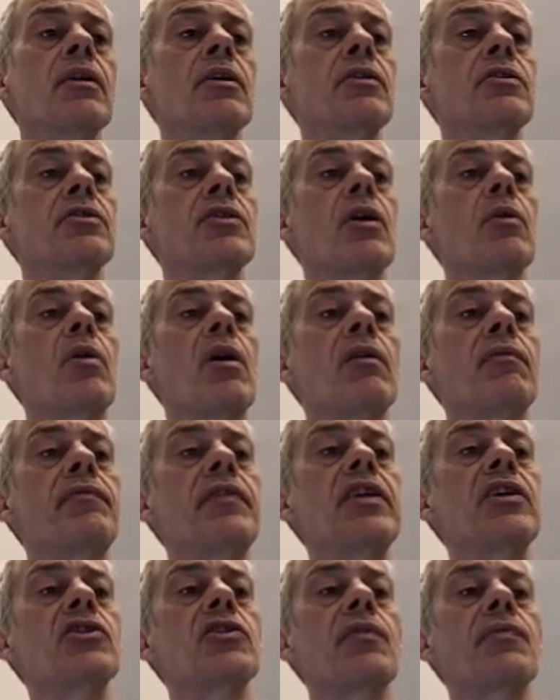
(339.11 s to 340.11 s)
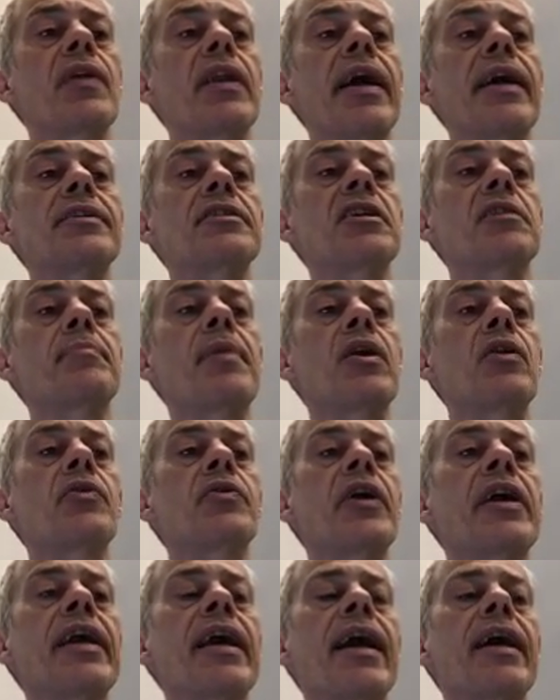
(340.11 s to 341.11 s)
So I'll finish off the lecture by
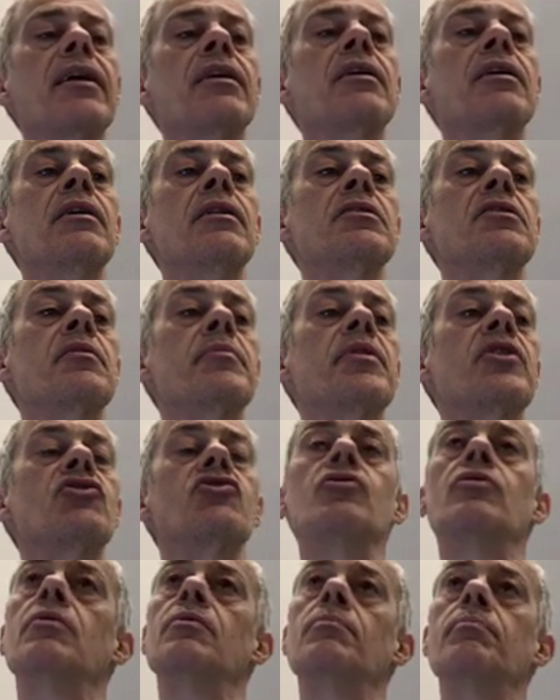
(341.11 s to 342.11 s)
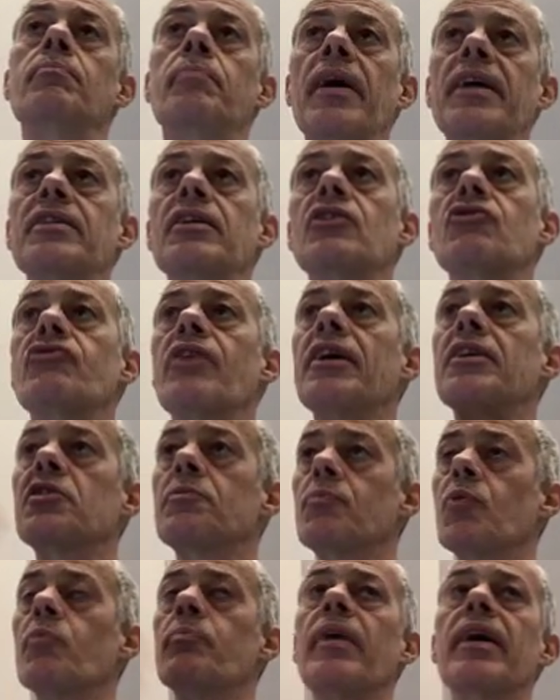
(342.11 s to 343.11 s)
looking at some of the basic
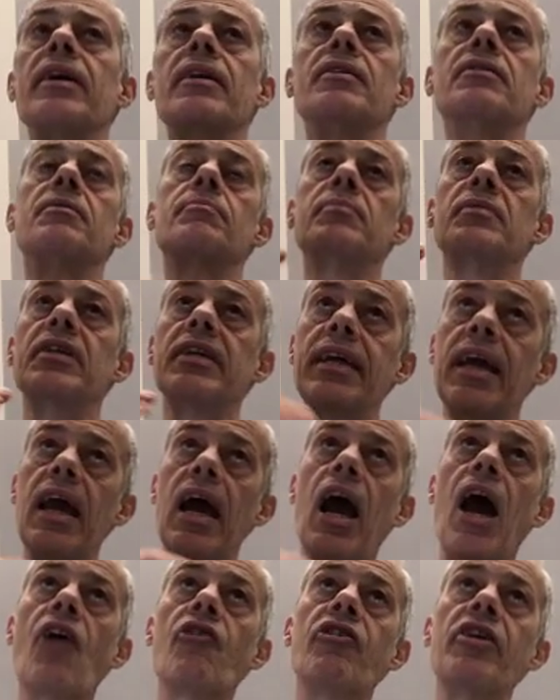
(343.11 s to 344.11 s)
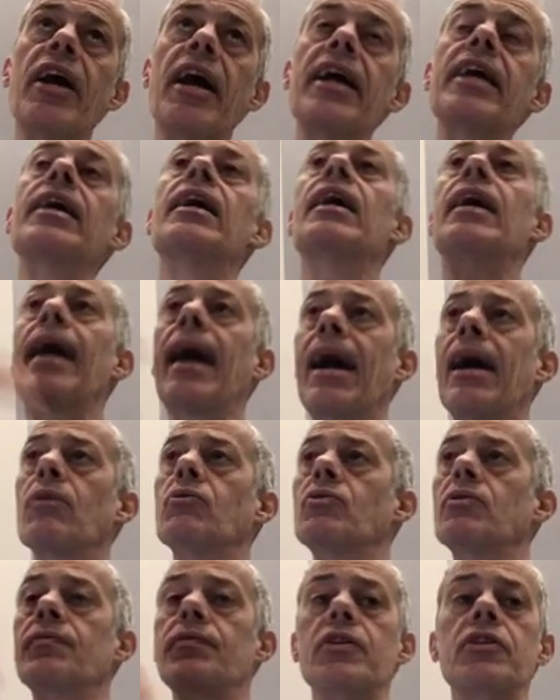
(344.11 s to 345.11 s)
transport mechanism to get RNA
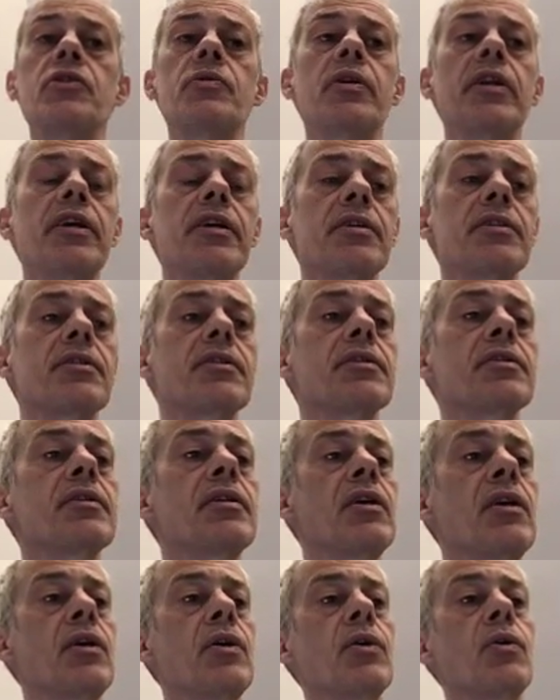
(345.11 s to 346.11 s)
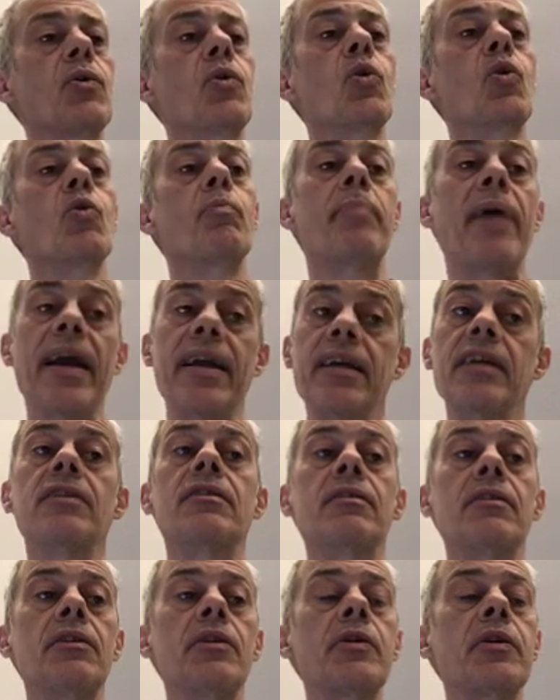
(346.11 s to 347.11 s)
out of the nucleus or back into
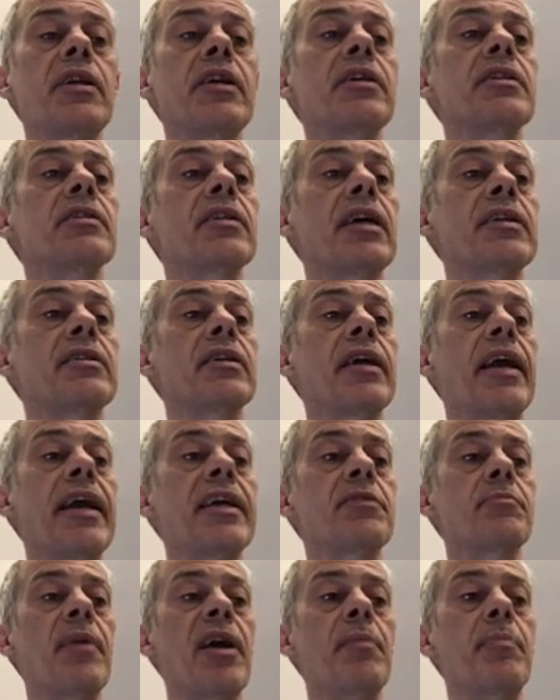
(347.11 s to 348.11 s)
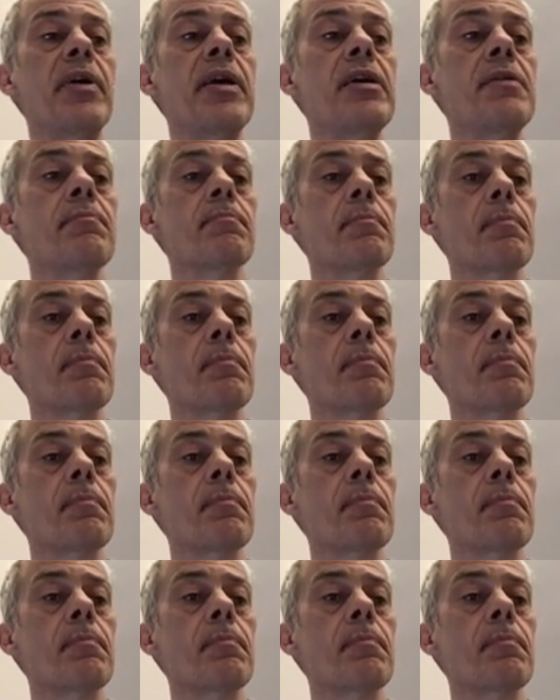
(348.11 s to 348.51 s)
the nucleus, as the case may be.